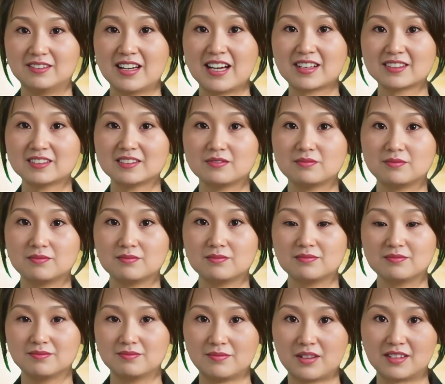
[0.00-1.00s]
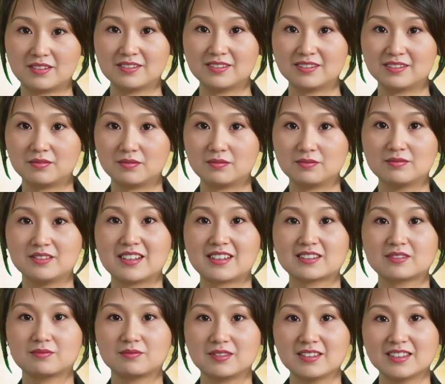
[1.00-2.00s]
News Report 5.
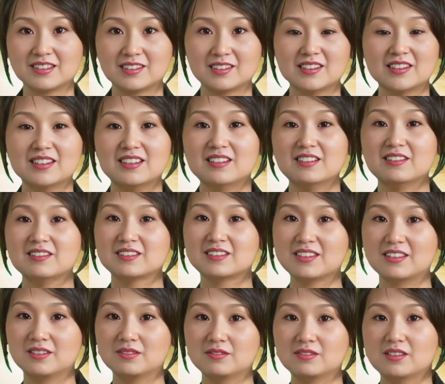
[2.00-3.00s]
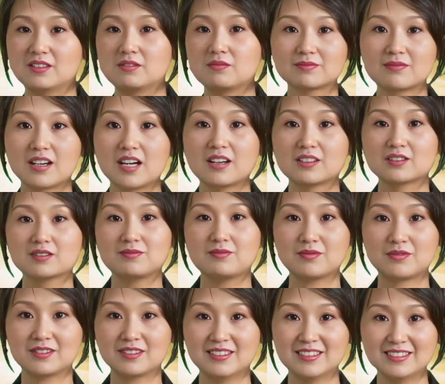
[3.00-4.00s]
According to Deutsche
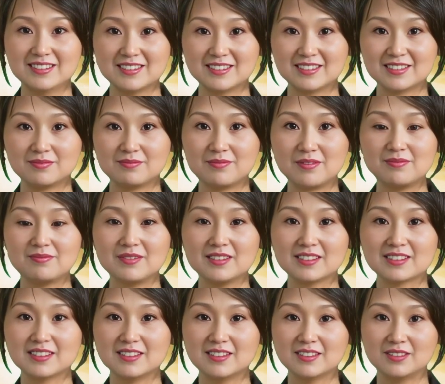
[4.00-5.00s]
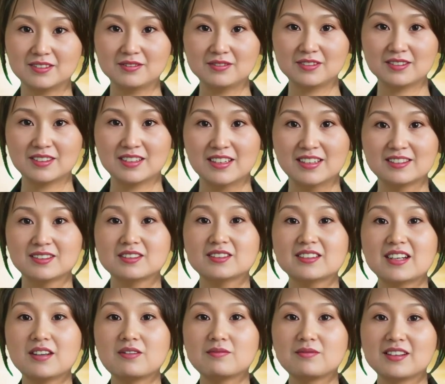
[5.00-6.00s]
Welle, China has purchased
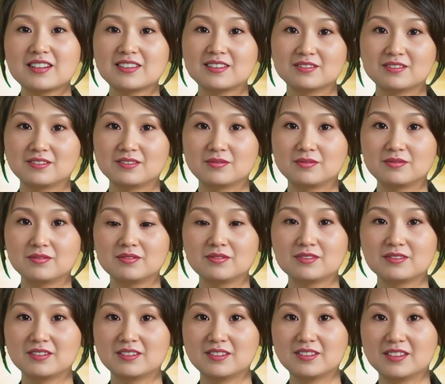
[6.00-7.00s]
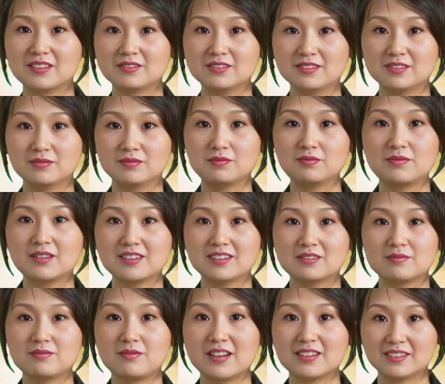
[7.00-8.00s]
NVIDIA's high-end chips through distributors of
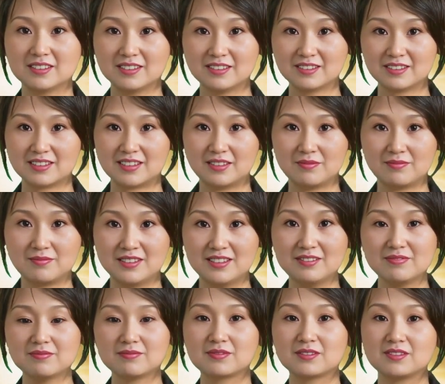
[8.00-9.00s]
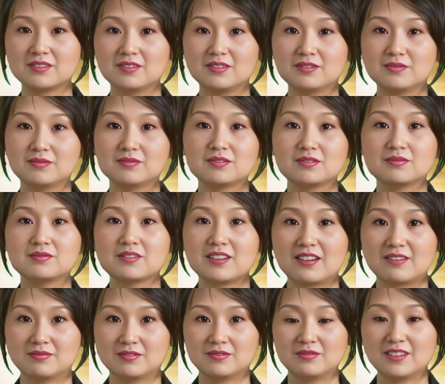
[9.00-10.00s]
AMD, Dell, and
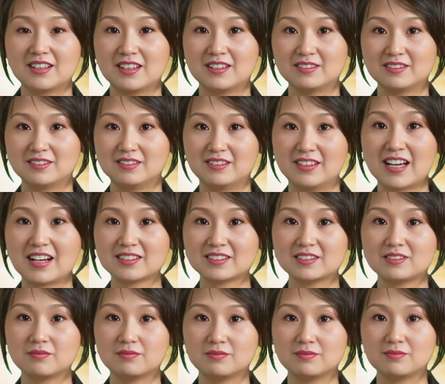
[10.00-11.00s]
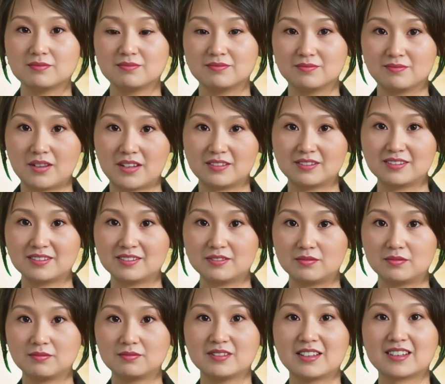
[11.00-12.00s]
Taiwan's Gigabyte for use in artificial
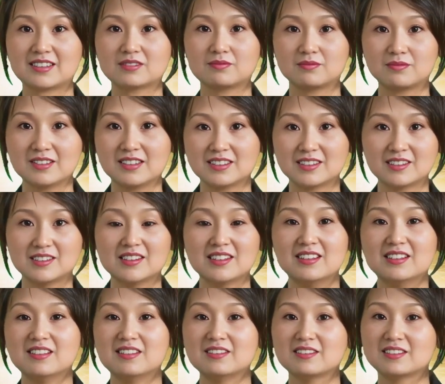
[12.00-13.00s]
intelligence servers.